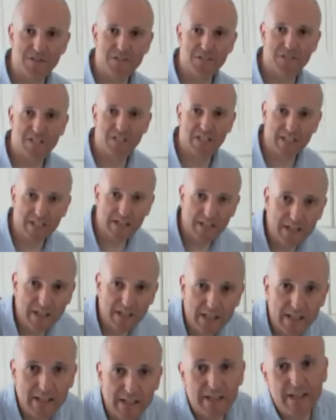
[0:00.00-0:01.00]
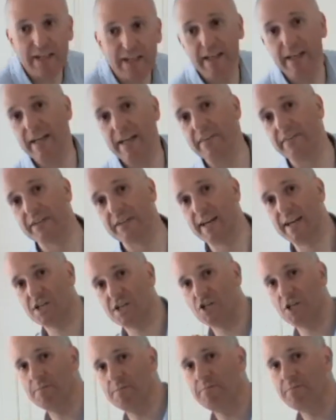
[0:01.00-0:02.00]
to see in the
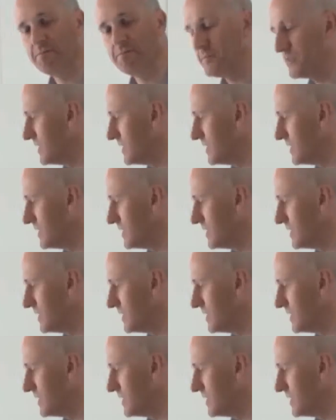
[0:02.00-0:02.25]
kitchen